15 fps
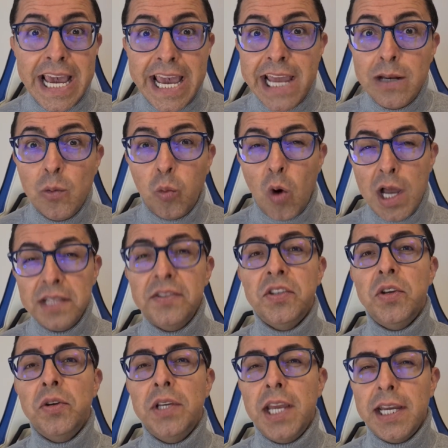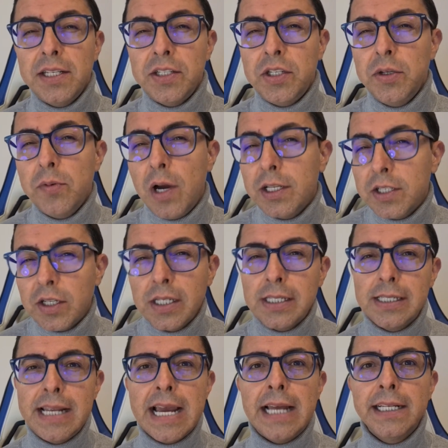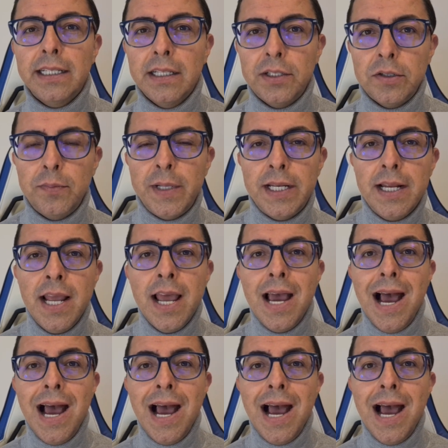And once you get to understand a little bit